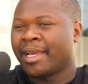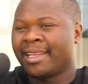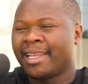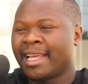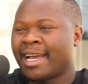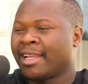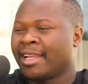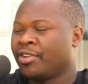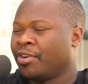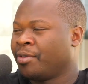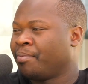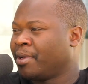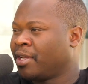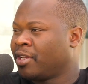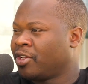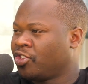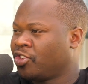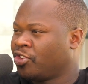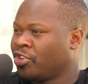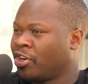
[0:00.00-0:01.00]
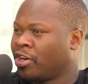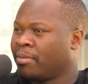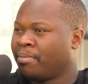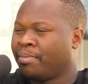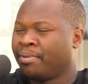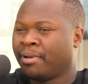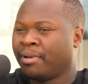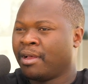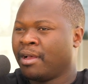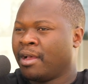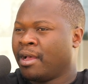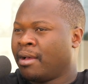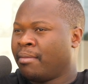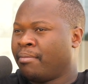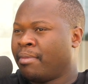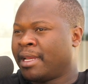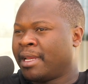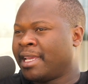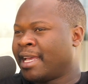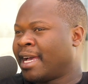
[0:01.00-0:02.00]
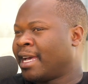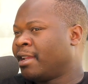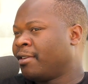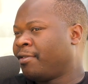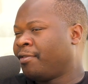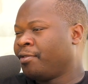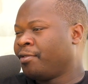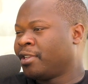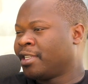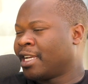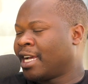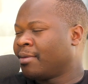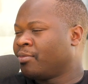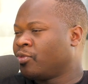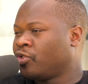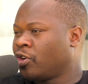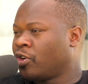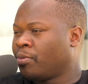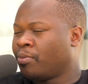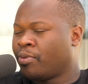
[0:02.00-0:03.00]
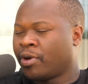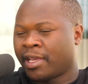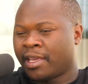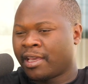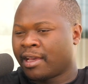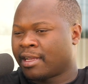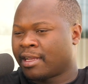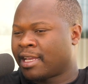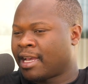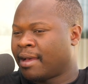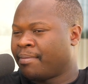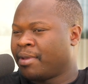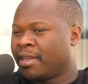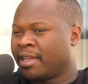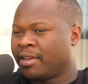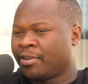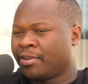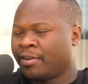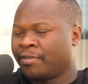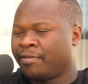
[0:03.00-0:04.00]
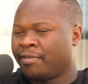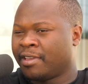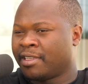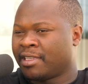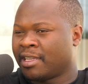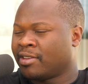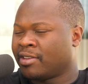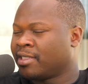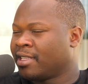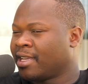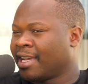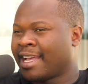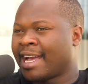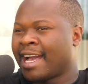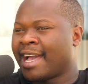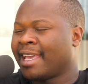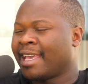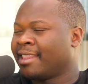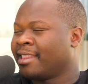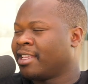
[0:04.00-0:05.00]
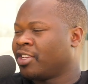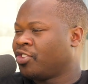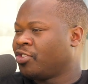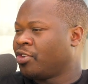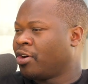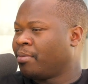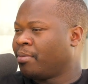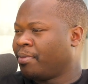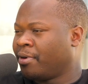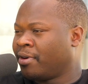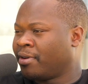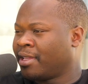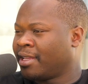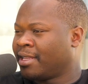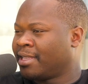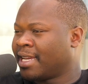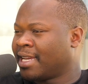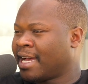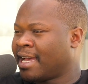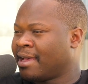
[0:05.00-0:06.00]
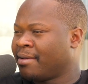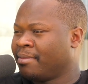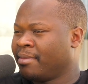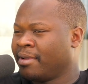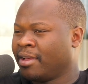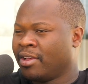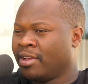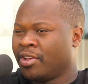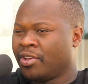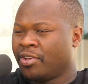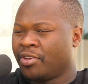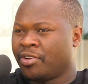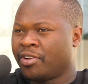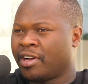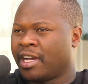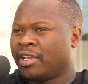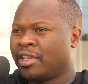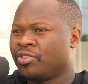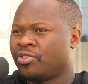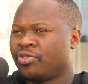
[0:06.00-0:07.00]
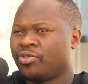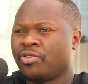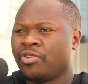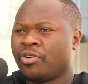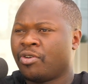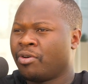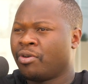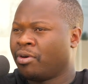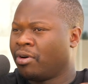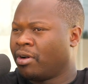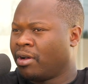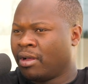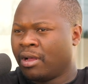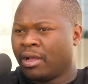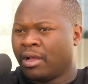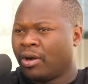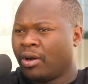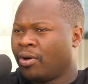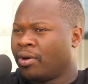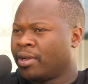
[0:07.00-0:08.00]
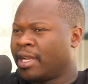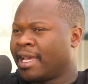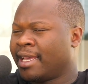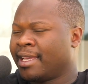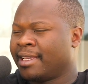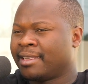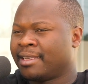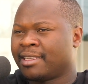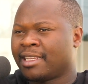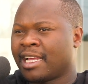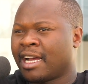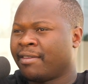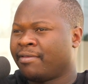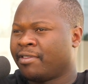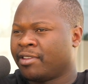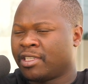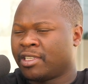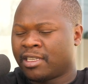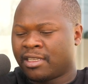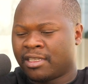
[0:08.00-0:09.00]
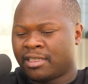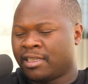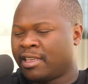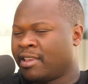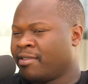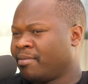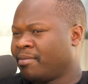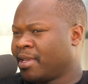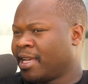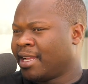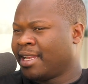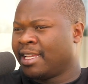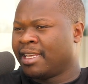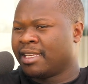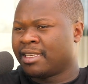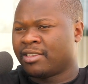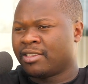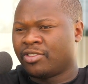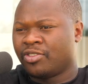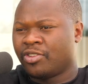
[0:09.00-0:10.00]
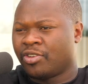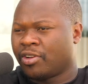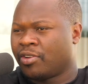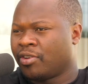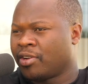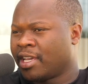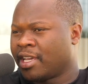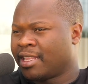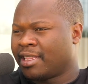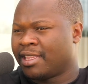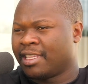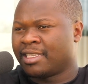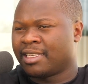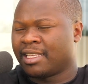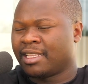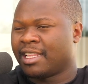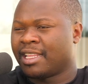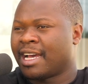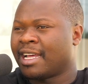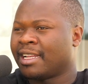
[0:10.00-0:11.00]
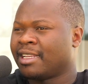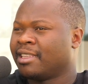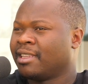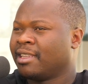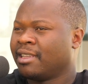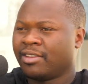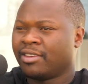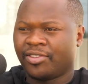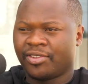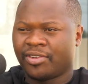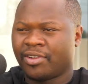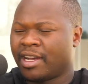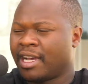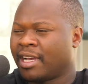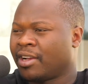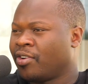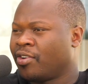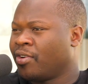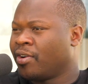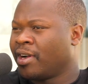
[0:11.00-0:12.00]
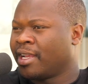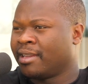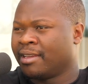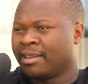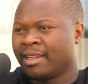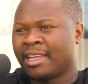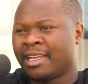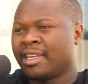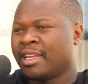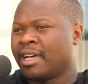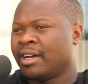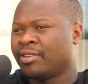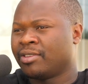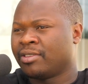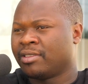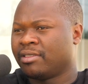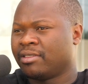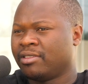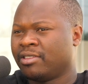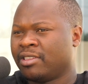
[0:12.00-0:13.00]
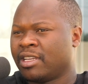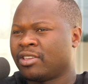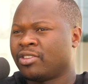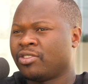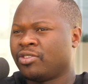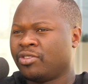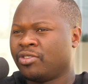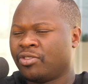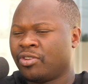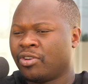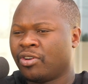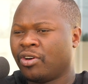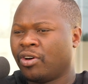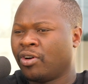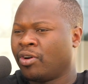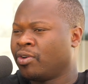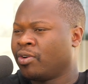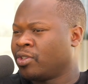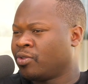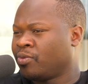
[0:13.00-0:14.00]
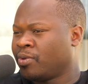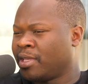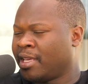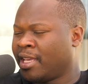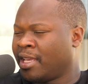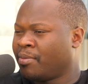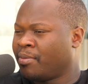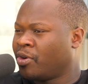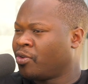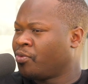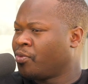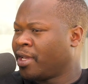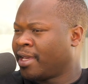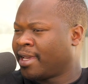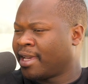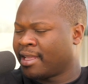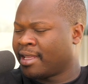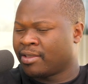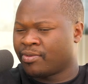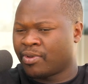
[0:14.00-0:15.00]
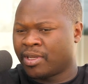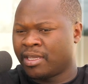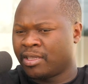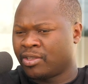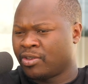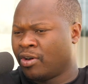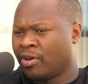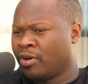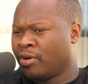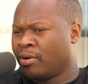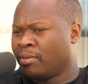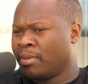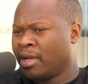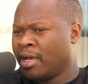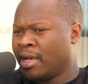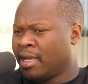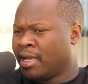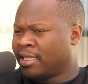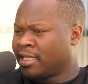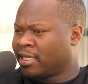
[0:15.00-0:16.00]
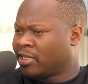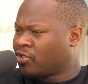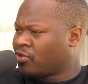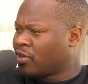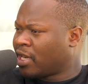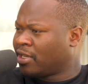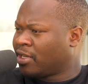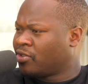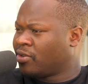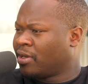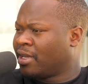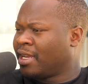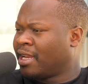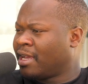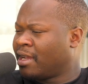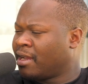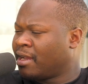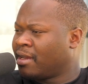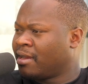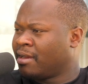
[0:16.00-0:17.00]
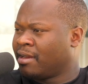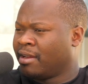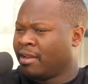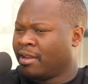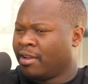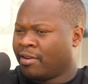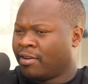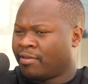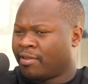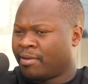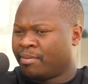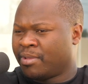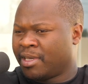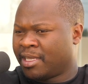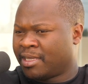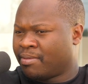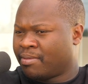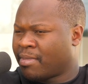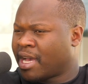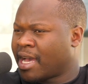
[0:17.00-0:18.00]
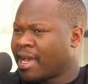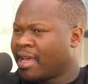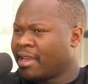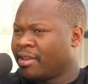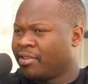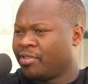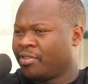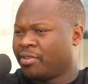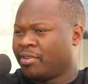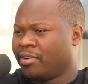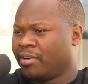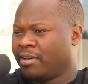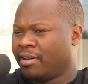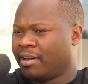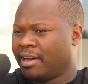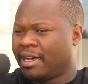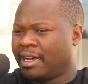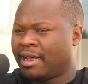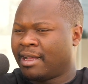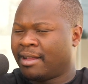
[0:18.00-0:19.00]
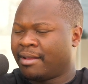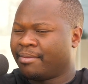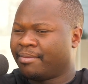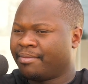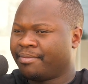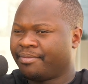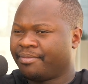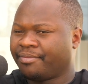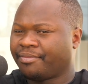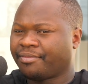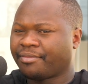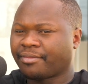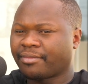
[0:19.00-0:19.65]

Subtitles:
dad opened a shop, but he had a full-time job working at cabinet office. I was the guy in the shop all the time. You know, I used to go order his stuff, he just give me a list, no, go get this and that. You know, I go and I was just, you know, always with him on weekends when he's home, just trying to learn from this man, you know,